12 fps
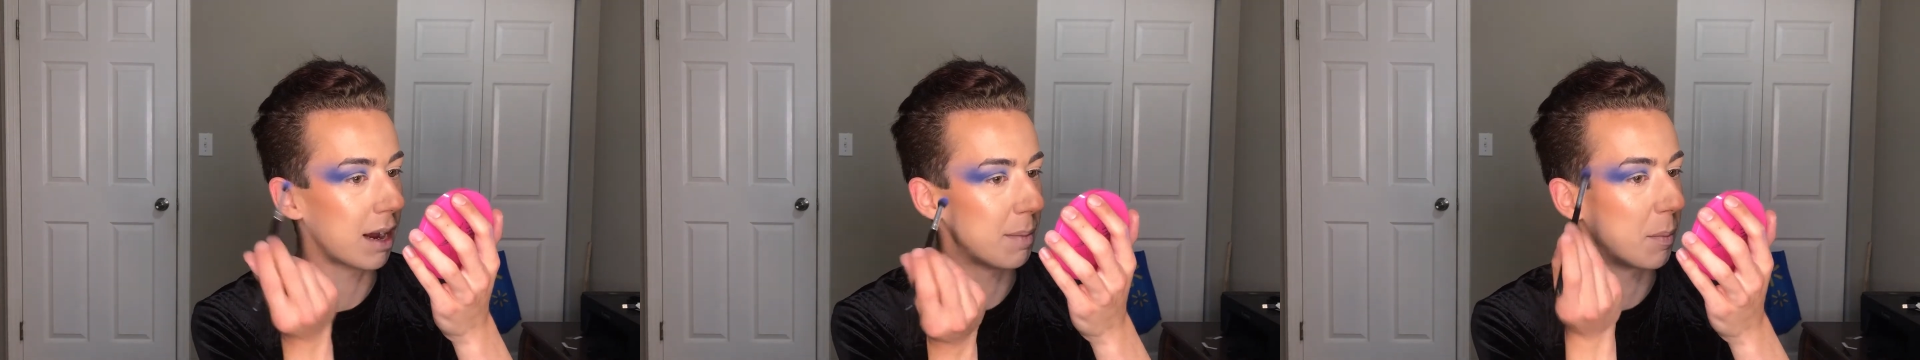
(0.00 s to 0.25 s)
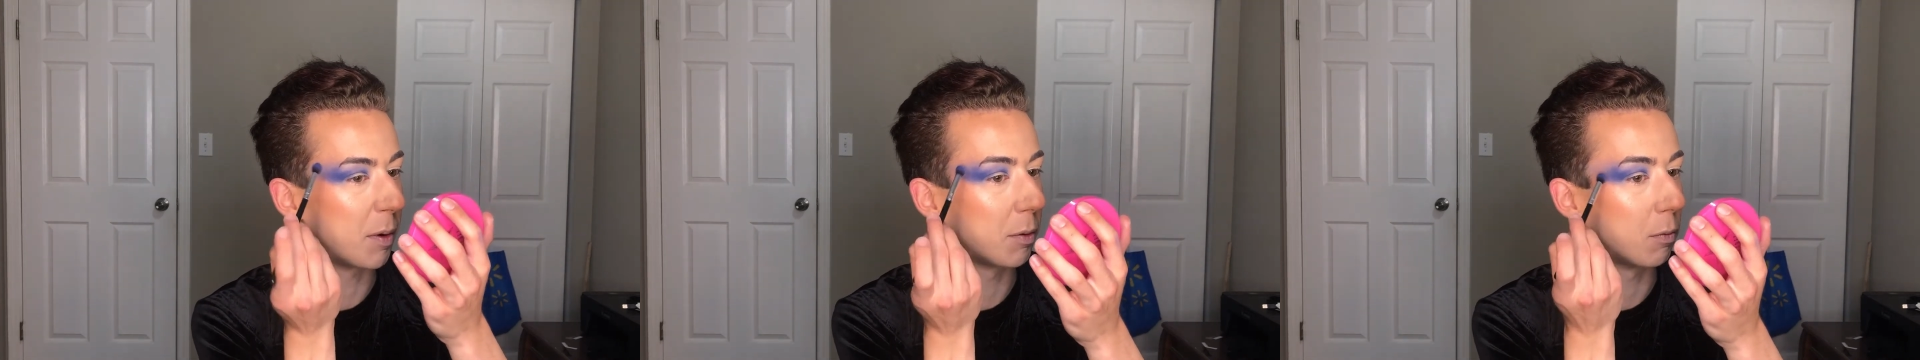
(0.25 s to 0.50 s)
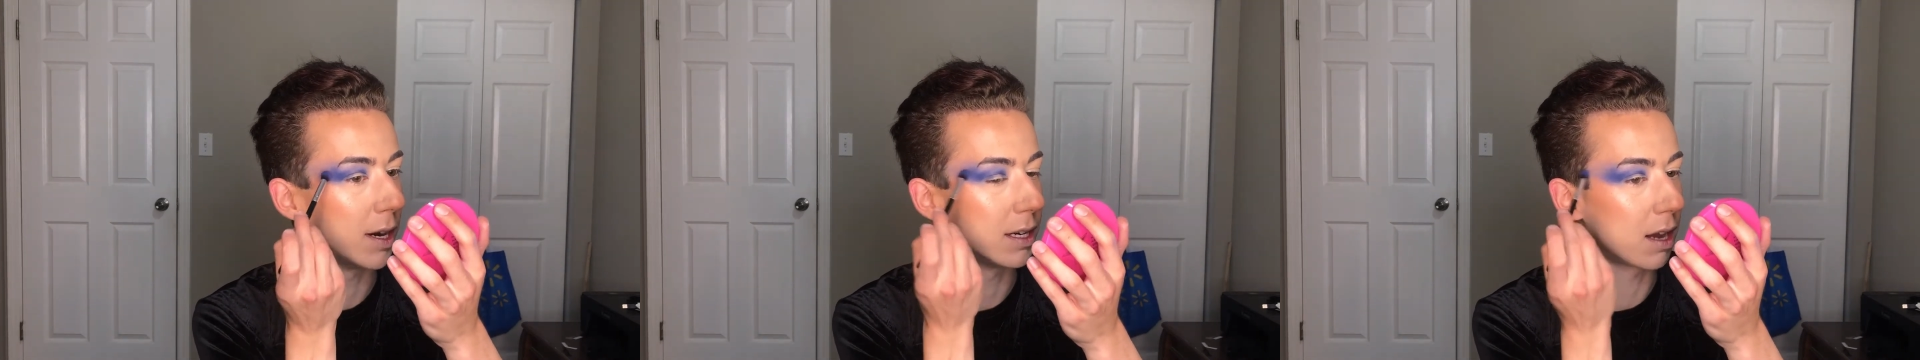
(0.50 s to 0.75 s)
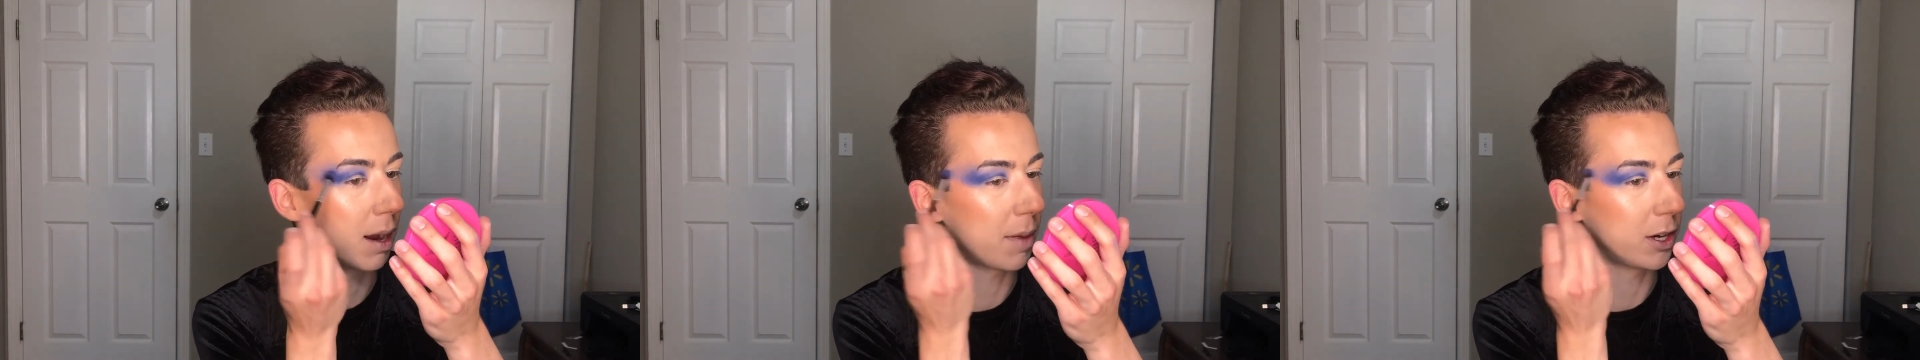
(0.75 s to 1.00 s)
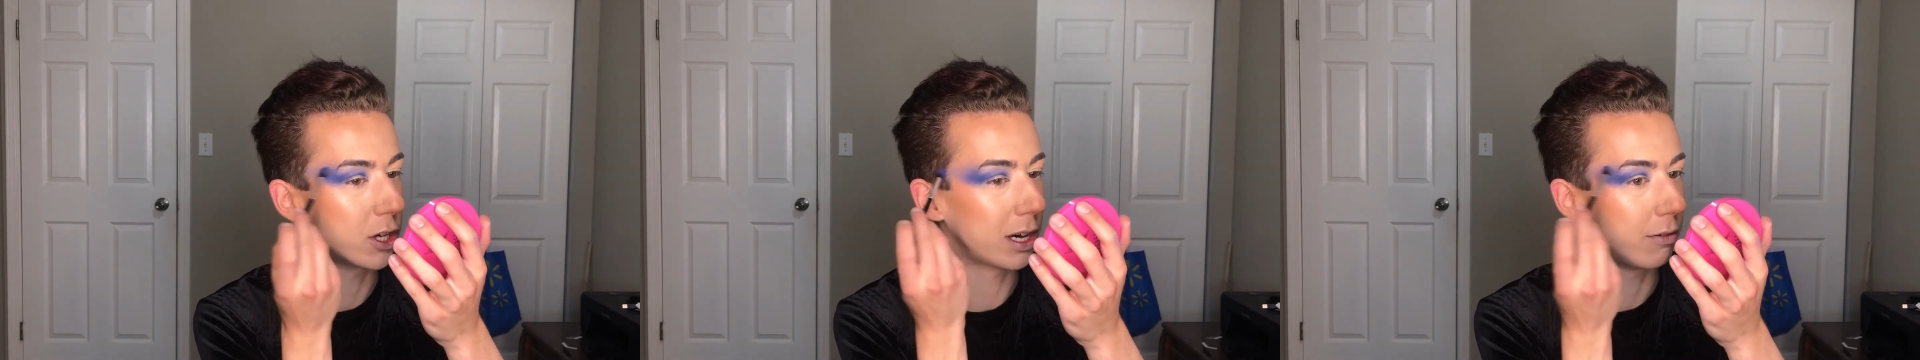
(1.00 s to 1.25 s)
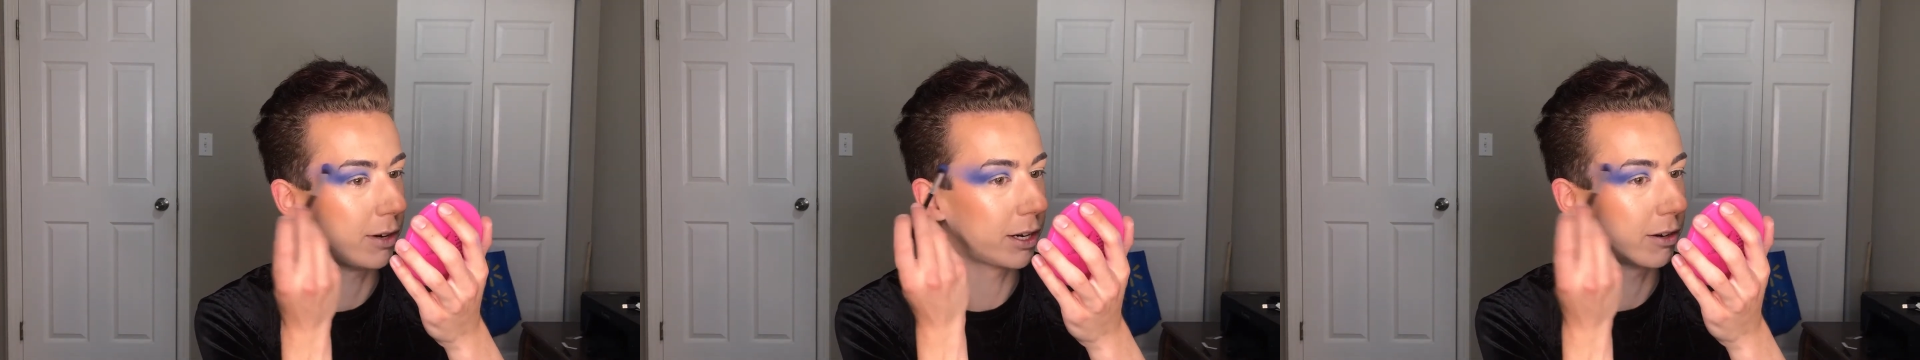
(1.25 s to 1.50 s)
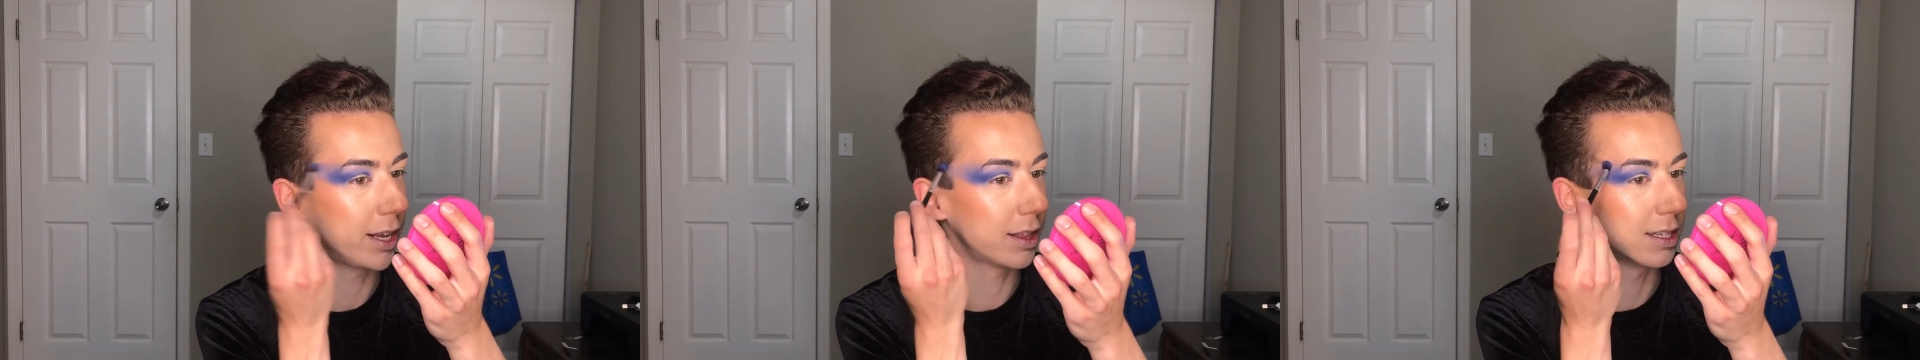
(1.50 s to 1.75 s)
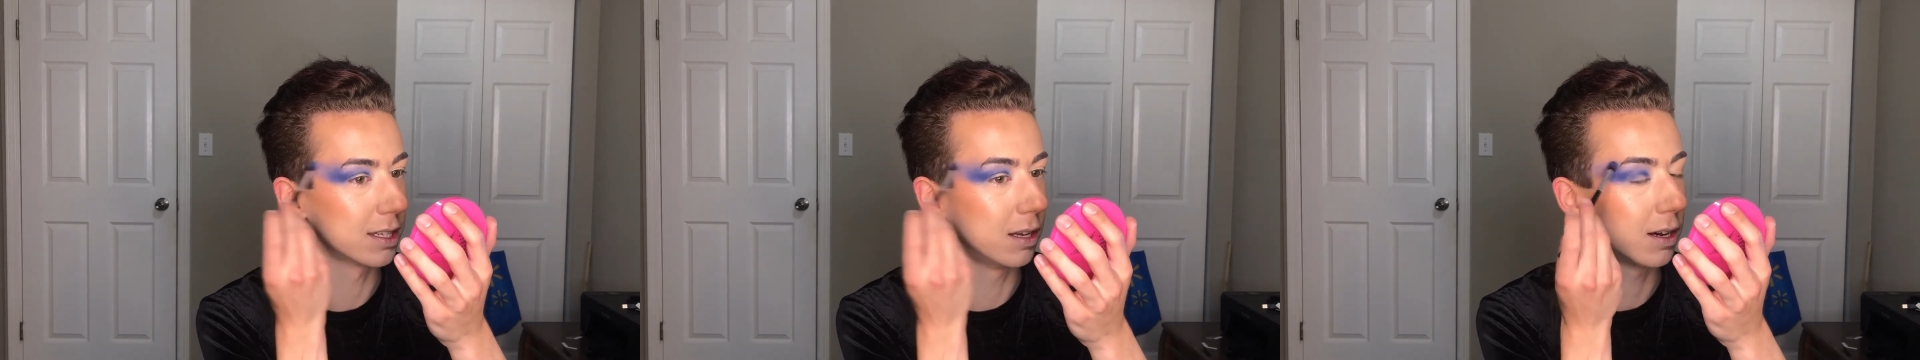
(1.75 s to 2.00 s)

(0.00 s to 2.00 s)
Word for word: I remember one time I tried to recreate this